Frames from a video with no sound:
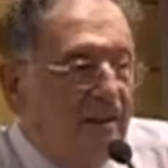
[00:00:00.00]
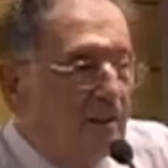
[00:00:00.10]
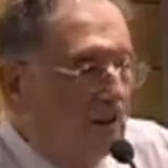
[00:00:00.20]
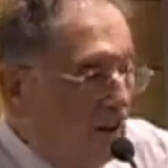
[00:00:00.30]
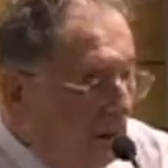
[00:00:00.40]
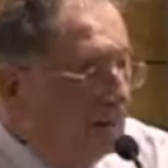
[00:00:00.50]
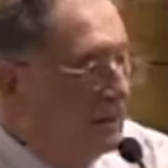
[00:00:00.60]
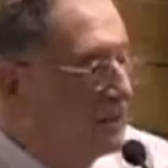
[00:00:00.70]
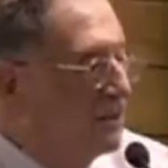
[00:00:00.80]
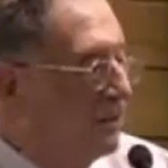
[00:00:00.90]
The
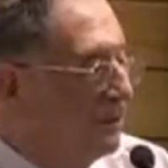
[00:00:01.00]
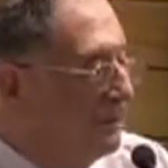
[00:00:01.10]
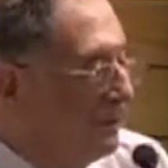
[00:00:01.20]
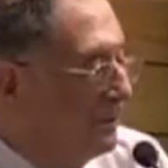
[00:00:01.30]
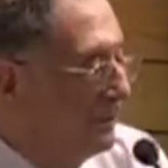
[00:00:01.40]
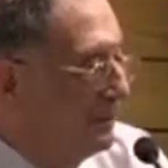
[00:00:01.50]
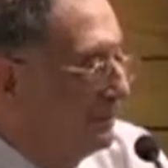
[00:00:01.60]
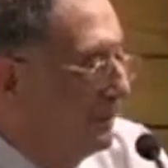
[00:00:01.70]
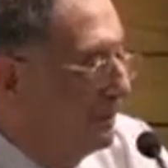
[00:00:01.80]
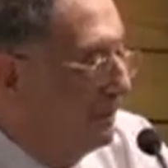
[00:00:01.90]
context of
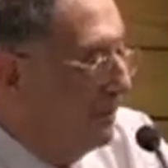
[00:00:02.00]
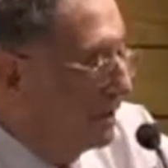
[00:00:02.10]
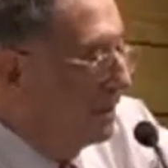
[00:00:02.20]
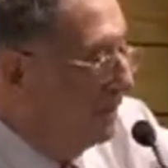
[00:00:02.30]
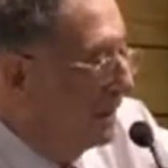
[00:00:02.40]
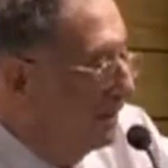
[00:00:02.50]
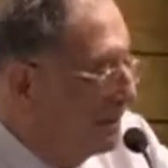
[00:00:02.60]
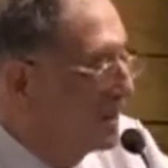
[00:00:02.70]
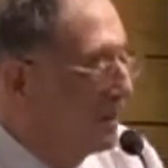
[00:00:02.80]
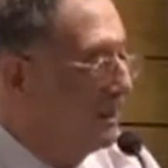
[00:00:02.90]
Muslim
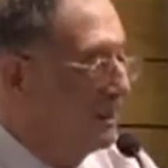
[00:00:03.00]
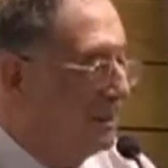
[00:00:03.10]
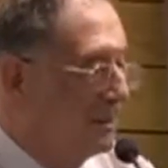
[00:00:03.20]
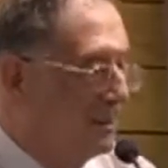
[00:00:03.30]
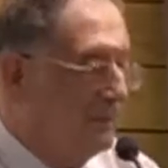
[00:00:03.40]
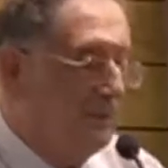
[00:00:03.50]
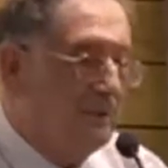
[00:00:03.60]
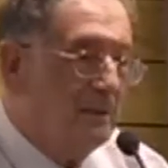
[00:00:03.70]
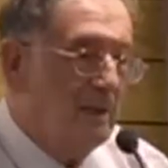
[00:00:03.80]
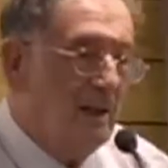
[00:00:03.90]
anti
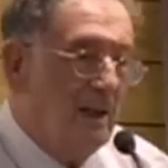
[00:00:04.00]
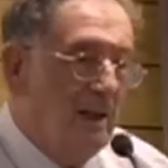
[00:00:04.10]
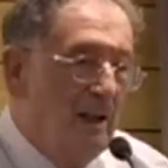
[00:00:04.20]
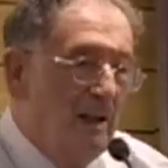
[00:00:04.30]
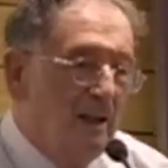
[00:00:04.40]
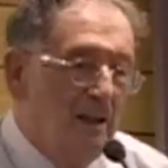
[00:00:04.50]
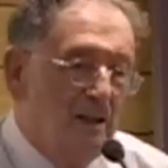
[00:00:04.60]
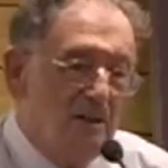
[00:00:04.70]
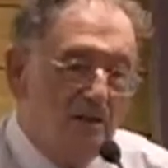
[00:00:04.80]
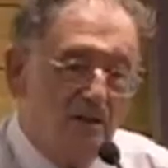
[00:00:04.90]
Semitism
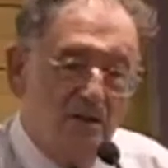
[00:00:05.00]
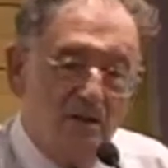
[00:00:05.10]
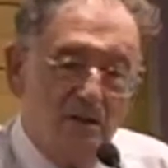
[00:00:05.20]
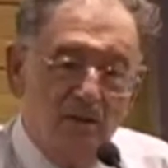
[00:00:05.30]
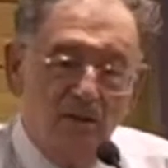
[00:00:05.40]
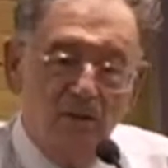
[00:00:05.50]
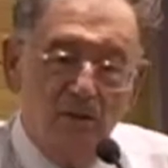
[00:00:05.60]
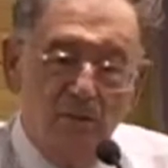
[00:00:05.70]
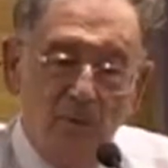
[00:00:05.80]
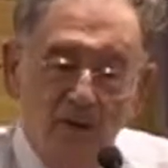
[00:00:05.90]
is
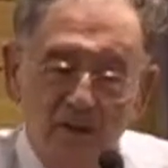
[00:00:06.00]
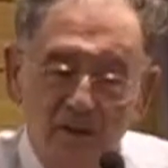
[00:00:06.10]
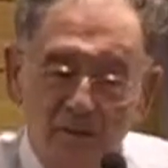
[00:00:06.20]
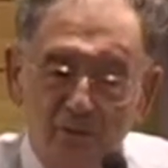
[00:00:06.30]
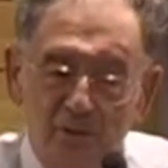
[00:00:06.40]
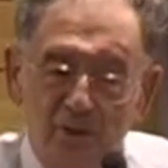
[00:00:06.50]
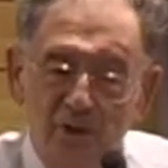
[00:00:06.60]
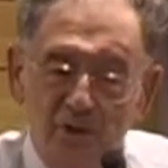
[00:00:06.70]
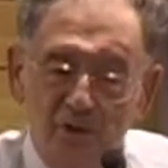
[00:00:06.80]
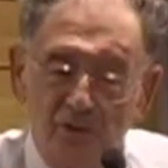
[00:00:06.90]
Muslim
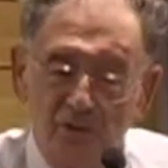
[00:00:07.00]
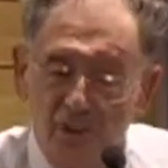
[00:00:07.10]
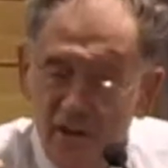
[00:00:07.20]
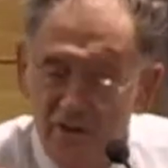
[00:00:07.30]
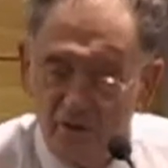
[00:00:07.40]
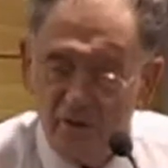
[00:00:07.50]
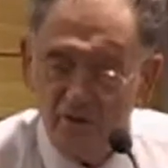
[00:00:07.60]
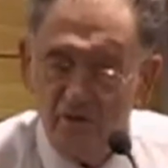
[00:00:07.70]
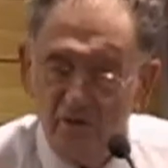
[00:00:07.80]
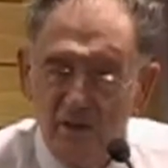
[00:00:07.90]
Jewish
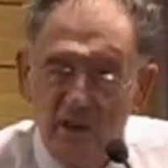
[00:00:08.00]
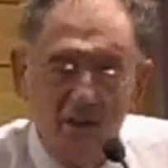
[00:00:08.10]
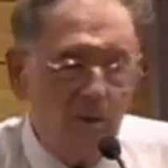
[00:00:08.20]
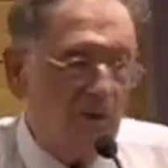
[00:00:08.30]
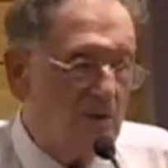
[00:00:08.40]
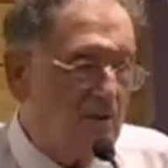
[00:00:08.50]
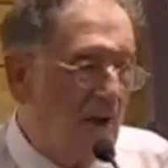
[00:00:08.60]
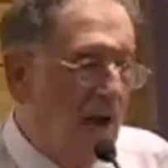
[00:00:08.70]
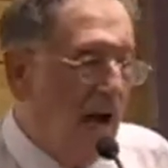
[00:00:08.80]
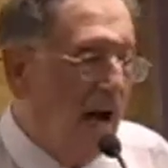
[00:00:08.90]
relations. In other words,
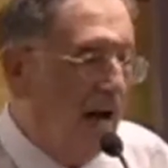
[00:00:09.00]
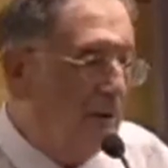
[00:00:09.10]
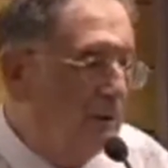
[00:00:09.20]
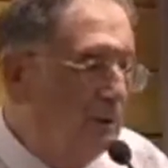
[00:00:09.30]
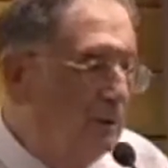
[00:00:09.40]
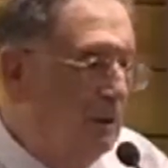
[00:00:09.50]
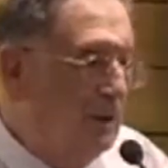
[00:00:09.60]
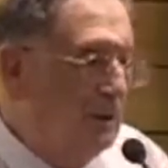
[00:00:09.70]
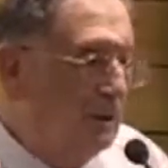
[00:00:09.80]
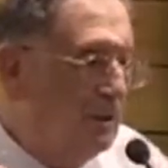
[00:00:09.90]
how do
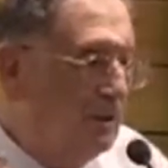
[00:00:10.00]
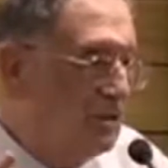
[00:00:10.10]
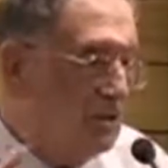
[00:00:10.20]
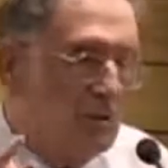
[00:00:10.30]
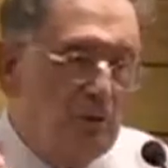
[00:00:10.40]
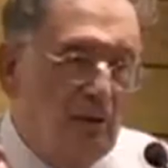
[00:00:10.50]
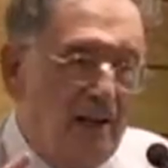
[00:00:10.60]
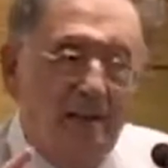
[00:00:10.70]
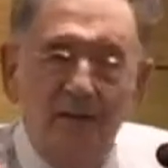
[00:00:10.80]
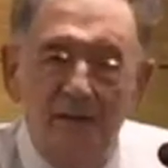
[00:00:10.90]
these two
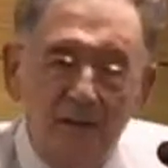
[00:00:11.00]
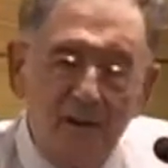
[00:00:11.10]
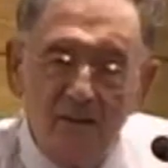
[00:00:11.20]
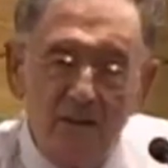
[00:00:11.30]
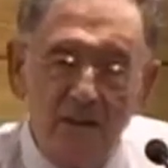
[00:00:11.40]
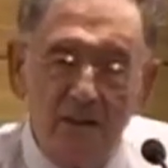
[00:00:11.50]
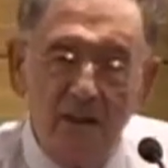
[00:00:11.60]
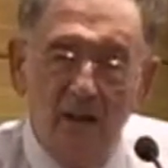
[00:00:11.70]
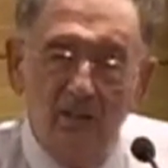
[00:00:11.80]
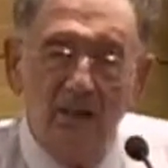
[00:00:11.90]
entities
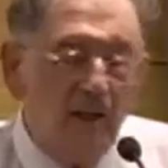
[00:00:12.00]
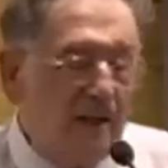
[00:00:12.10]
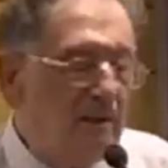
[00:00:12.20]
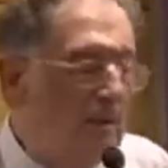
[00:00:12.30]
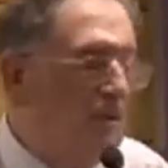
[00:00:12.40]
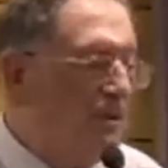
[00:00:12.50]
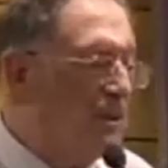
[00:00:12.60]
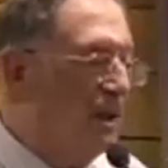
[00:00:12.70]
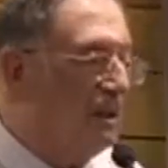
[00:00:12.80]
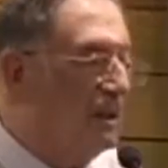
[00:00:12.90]
relate to
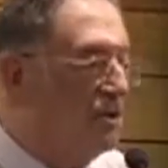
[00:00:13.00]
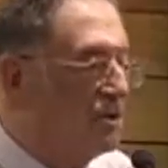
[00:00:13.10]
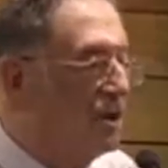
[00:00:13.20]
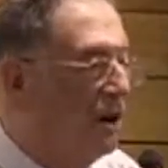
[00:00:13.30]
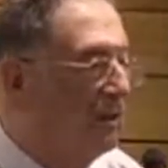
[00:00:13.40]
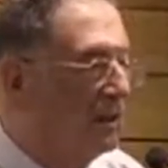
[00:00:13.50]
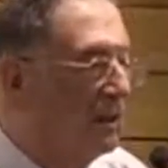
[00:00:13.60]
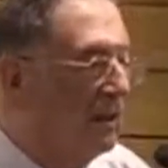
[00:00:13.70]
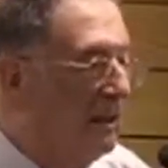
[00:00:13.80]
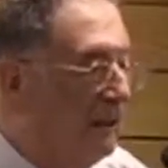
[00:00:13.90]
each other
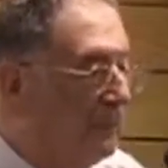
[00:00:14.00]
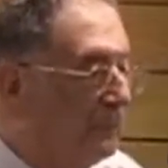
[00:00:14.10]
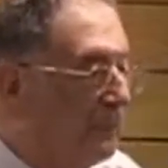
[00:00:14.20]
historically?